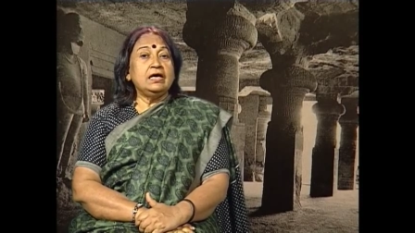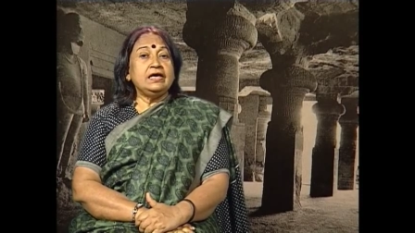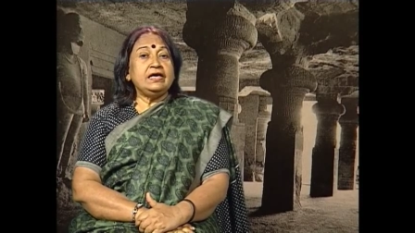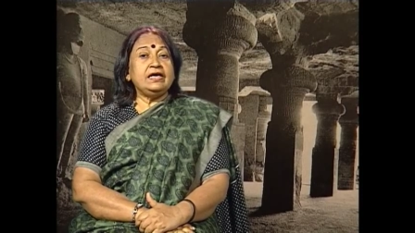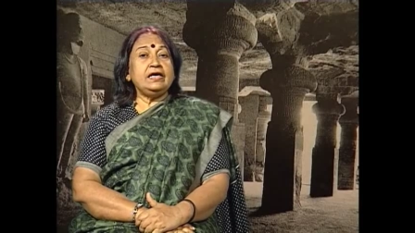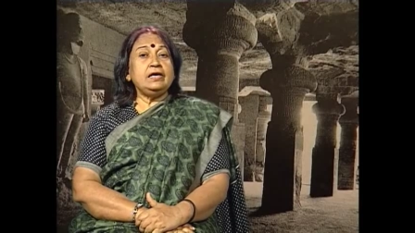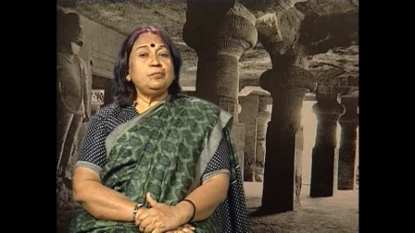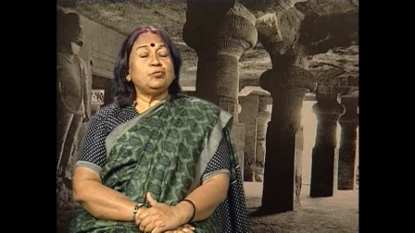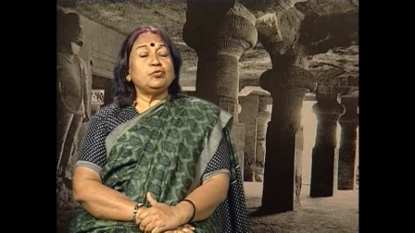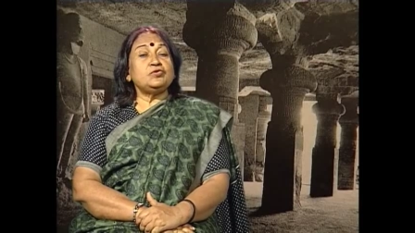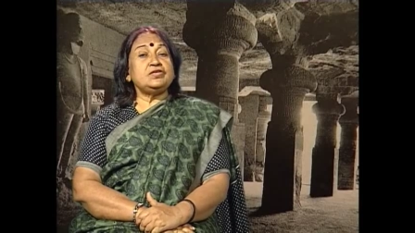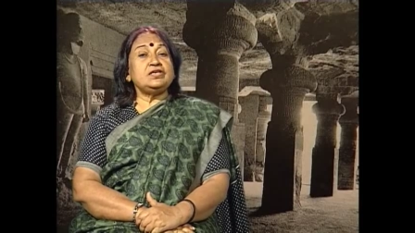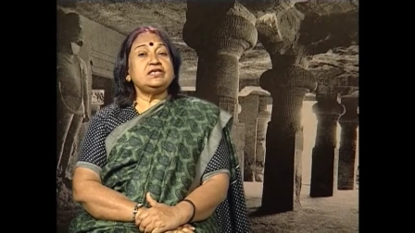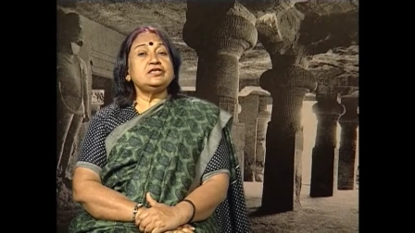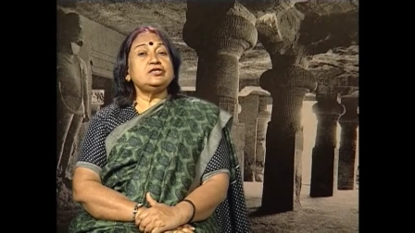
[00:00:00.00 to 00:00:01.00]
he
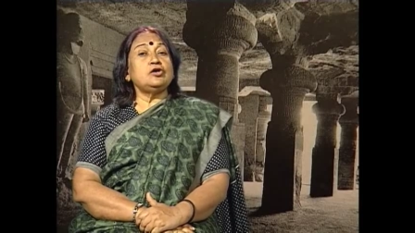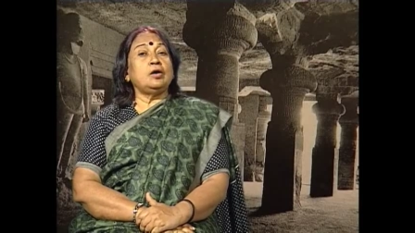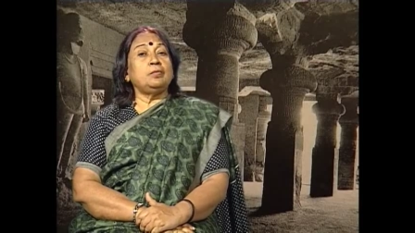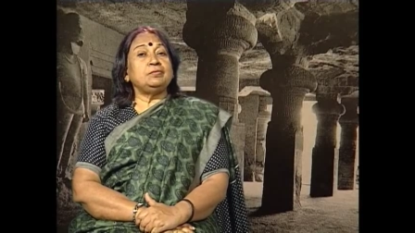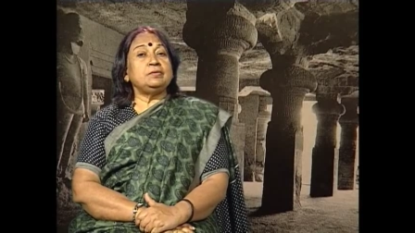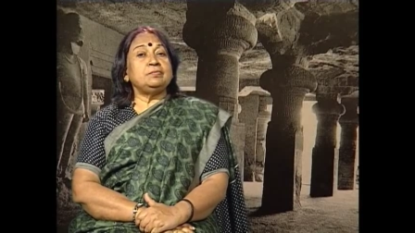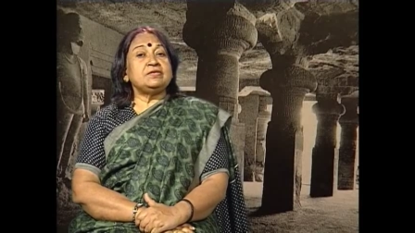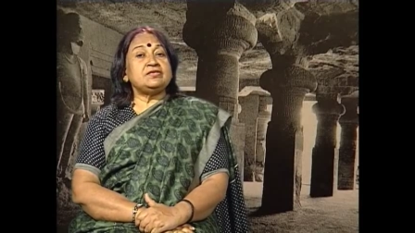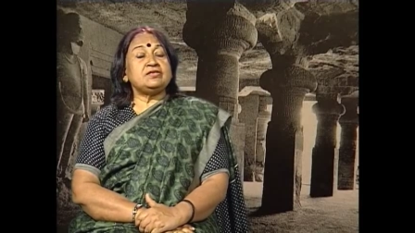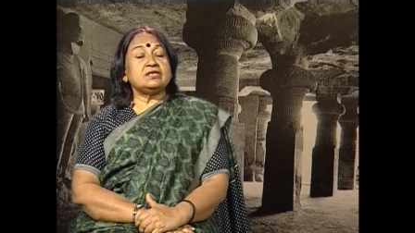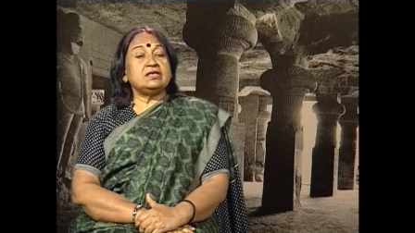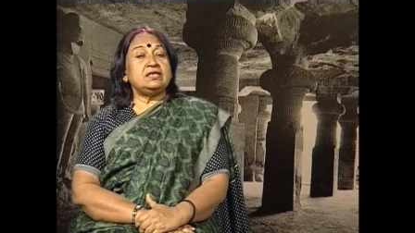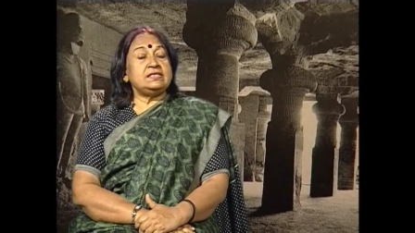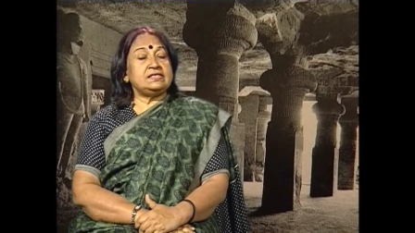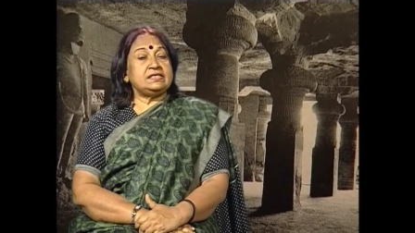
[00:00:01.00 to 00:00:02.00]
proceeded
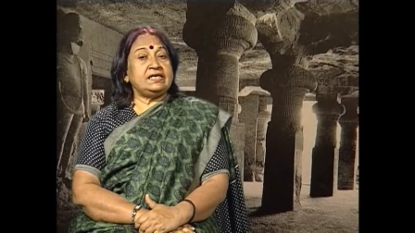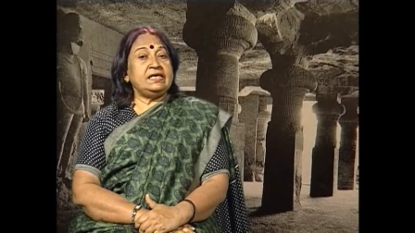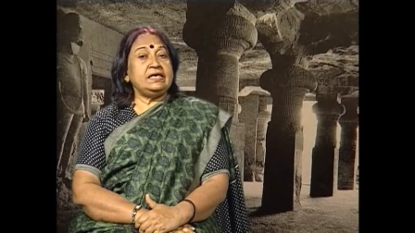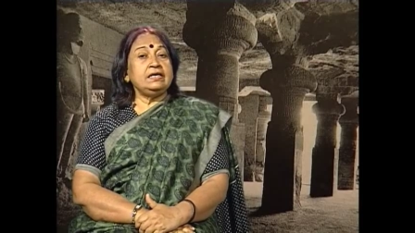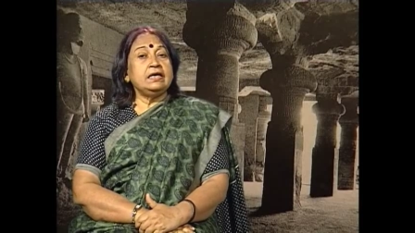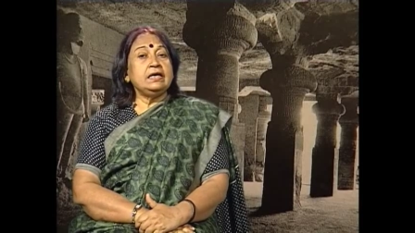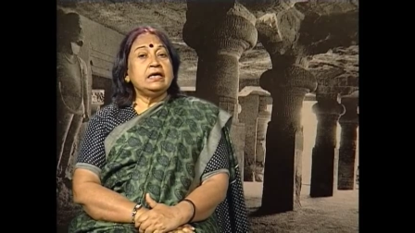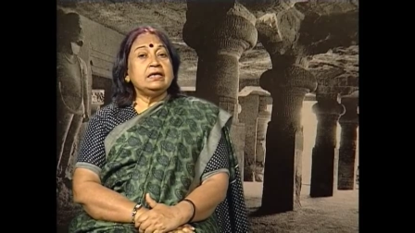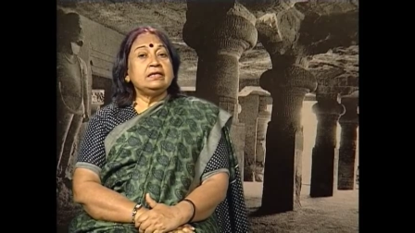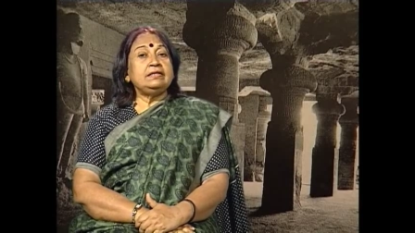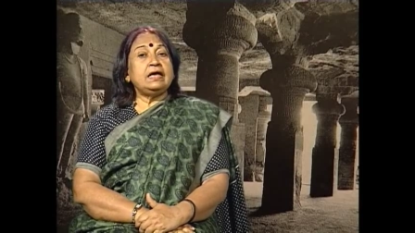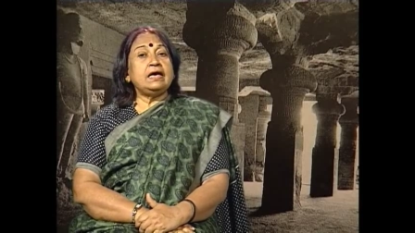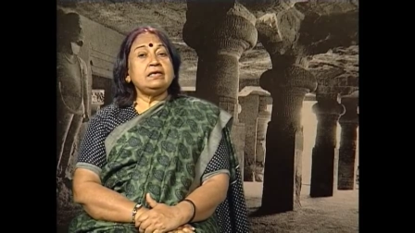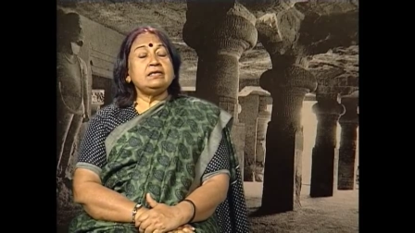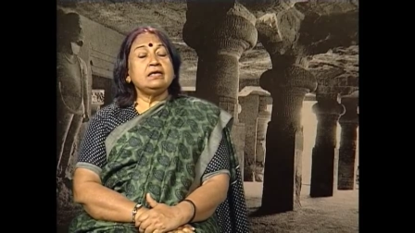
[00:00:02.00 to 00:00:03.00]
optimistically, saying
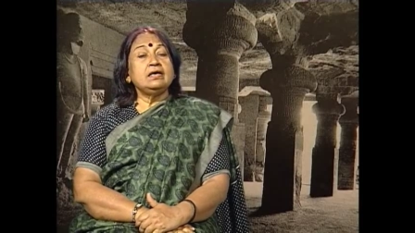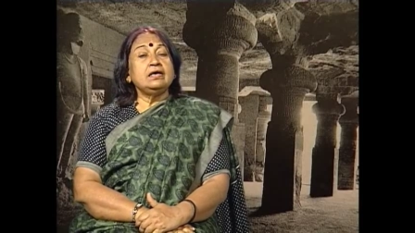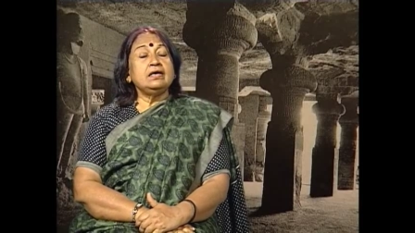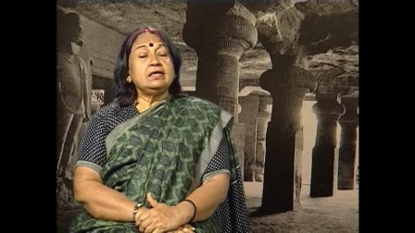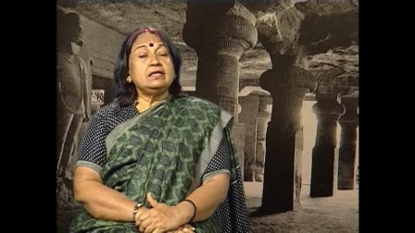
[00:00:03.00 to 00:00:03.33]
that